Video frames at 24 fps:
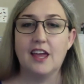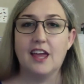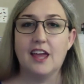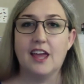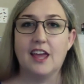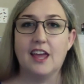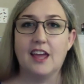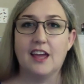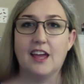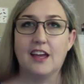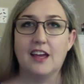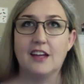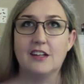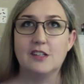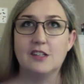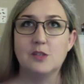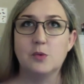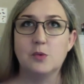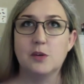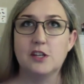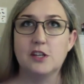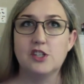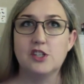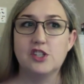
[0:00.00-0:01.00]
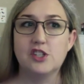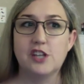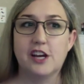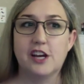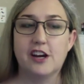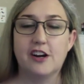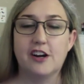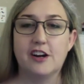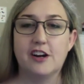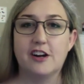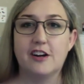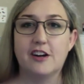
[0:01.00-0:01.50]
And we
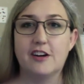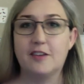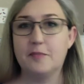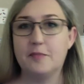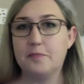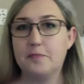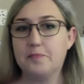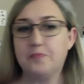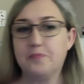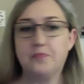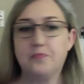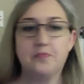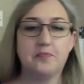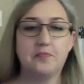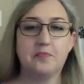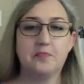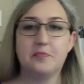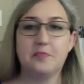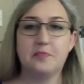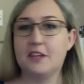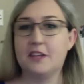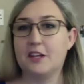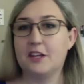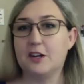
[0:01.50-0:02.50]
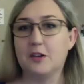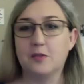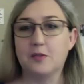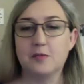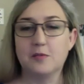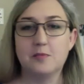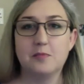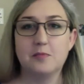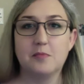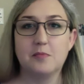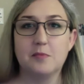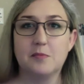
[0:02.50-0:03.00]
share,
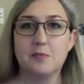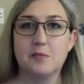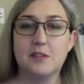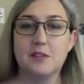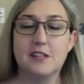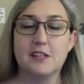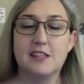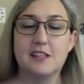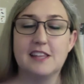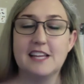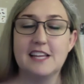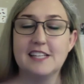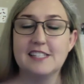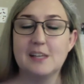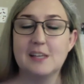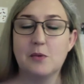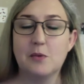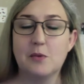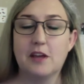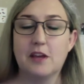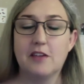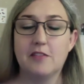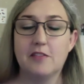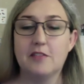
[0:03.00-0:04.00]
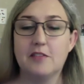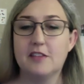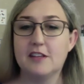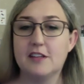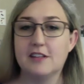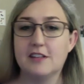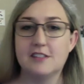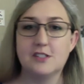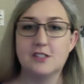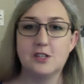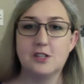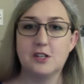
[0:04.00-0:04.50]
the things that the
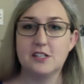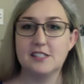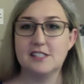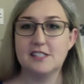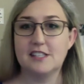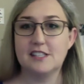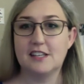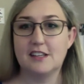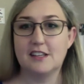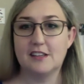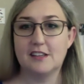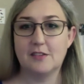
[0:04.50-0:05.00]
students,